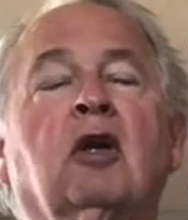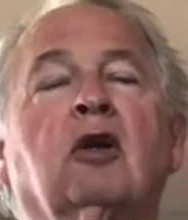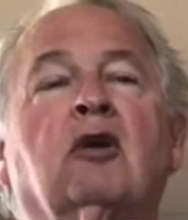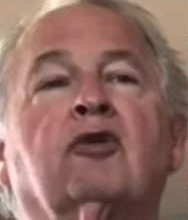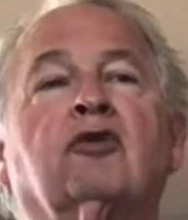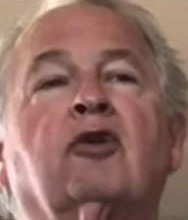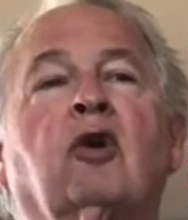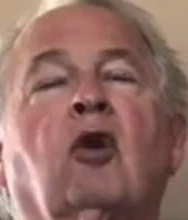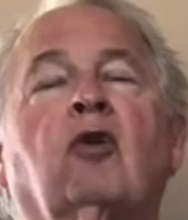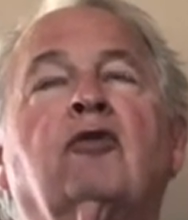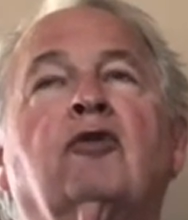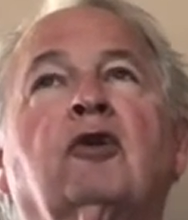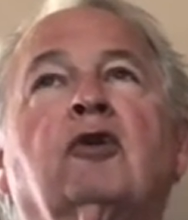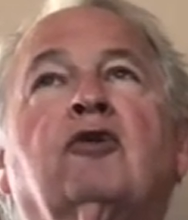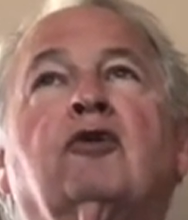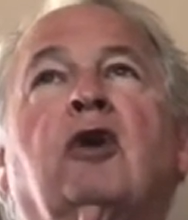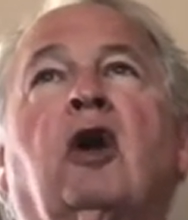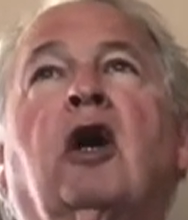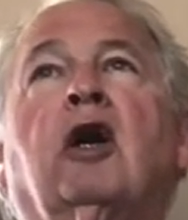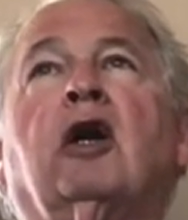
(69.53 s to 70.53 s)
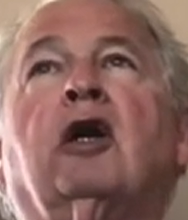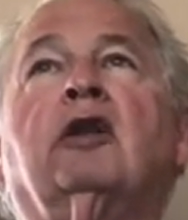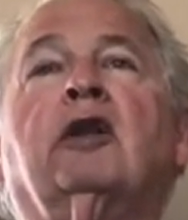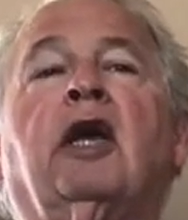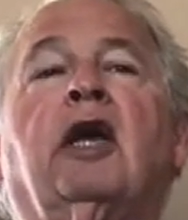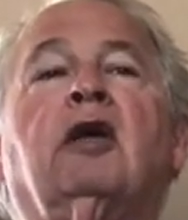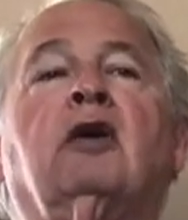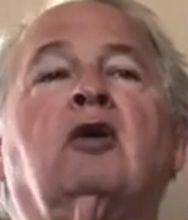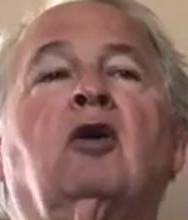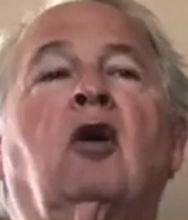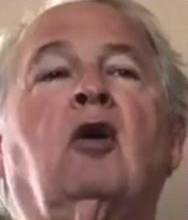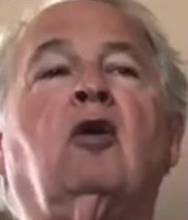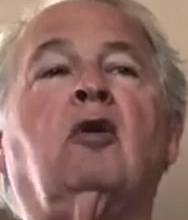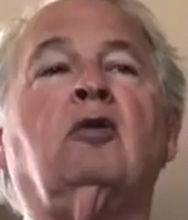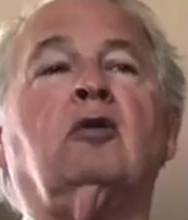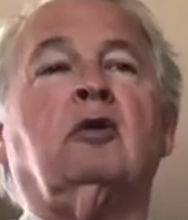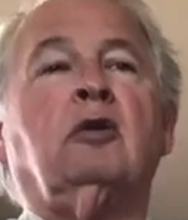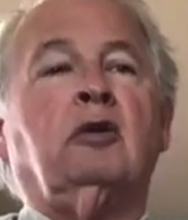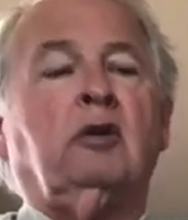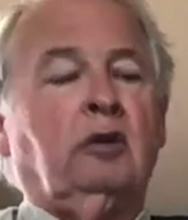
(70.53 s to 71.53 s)
So if you start on that
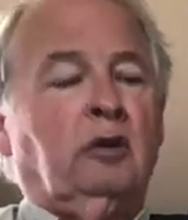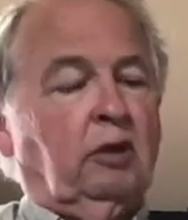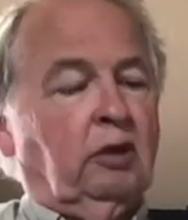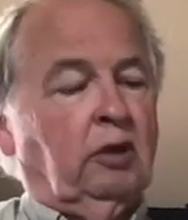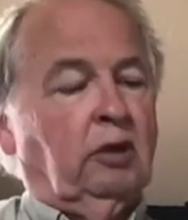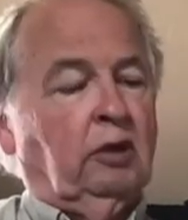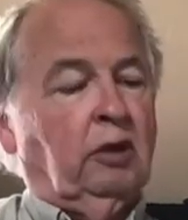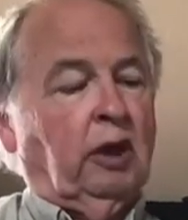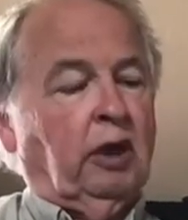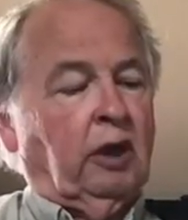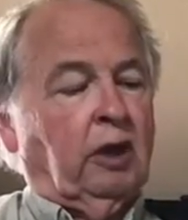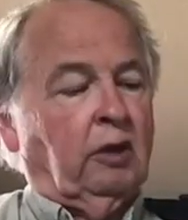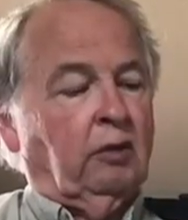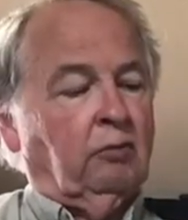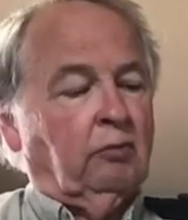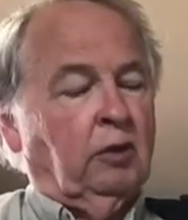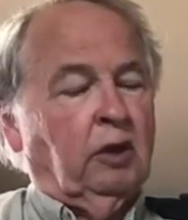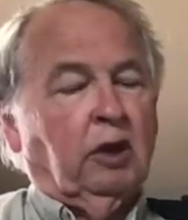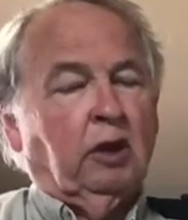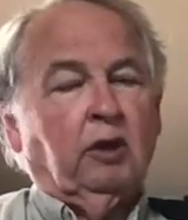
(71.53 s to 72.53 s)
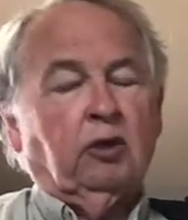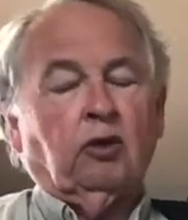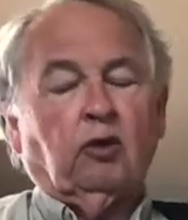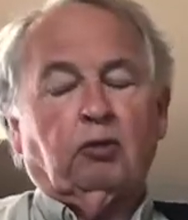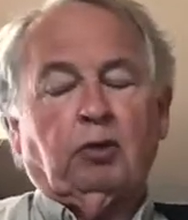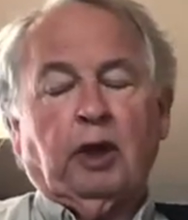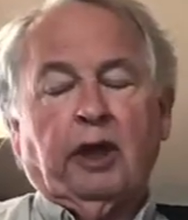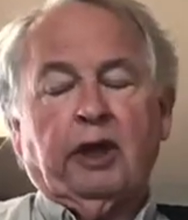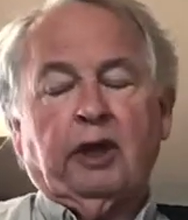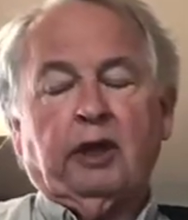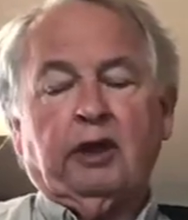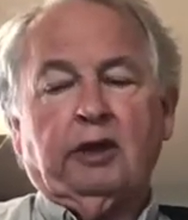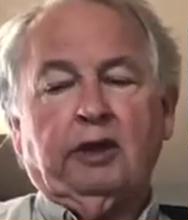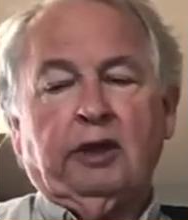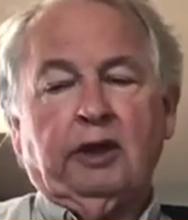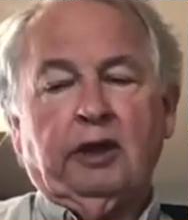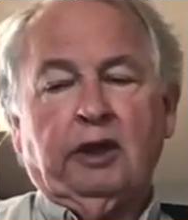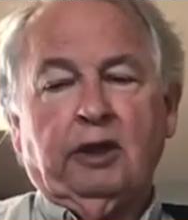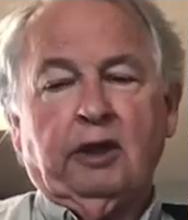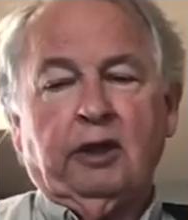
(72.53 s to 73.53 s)
note, you're playing a
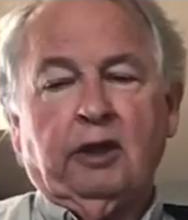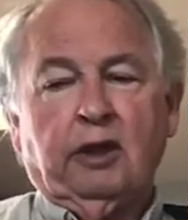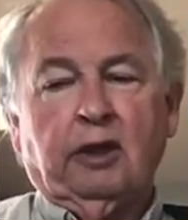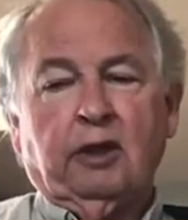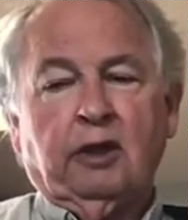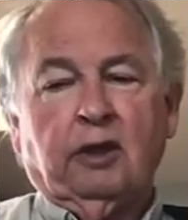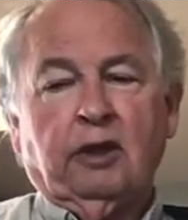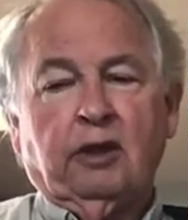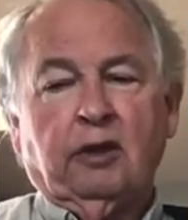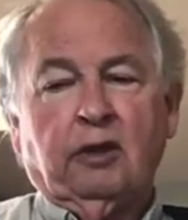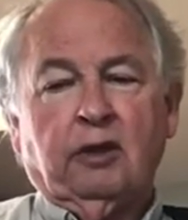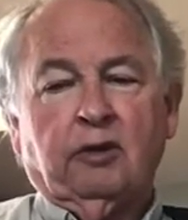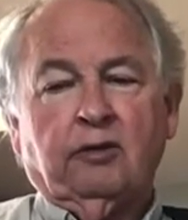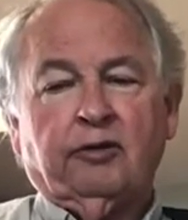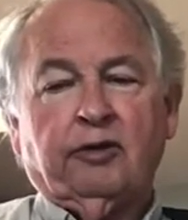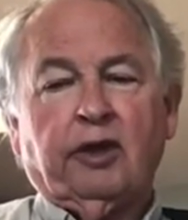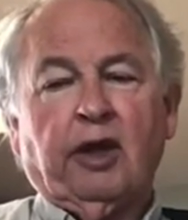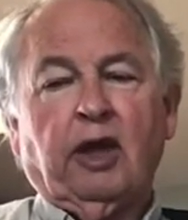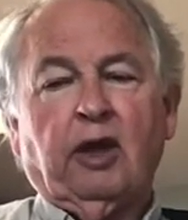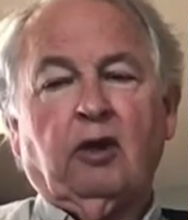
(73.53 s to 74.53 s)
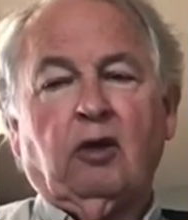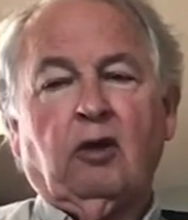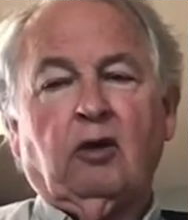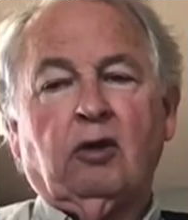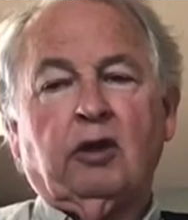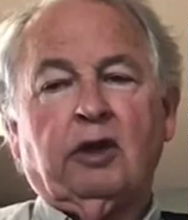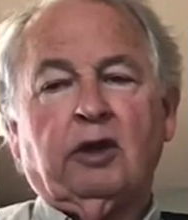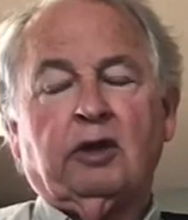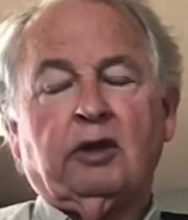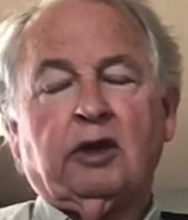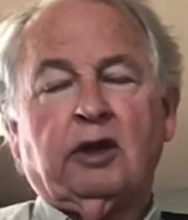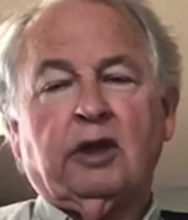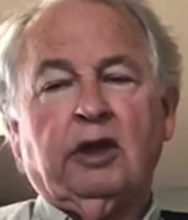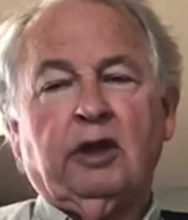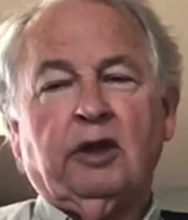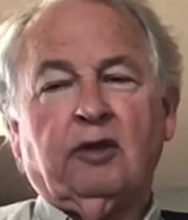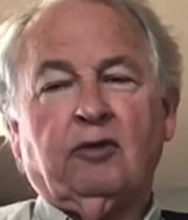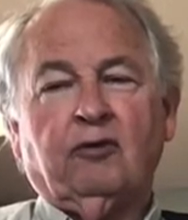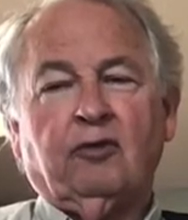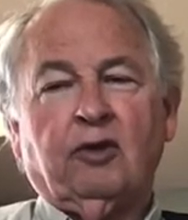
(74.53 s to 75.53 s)
D scale in the key
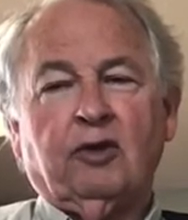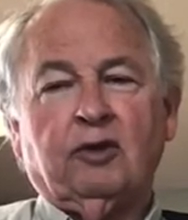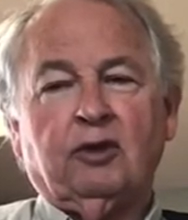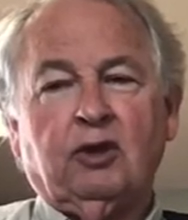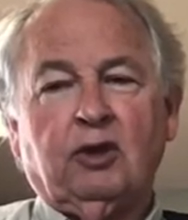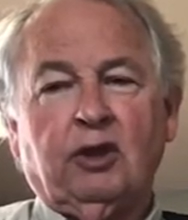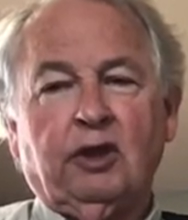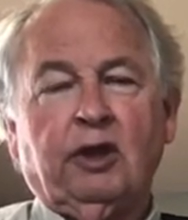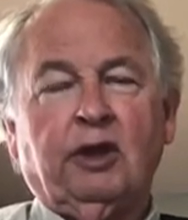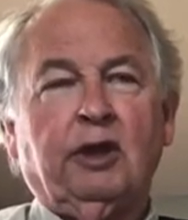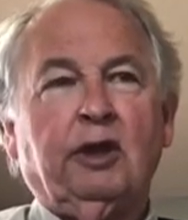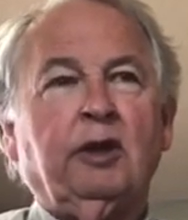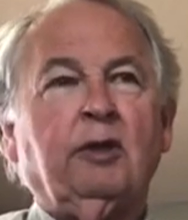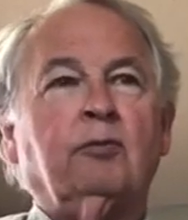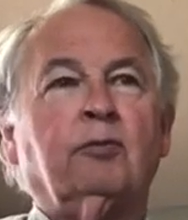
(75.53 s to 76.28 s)
of G.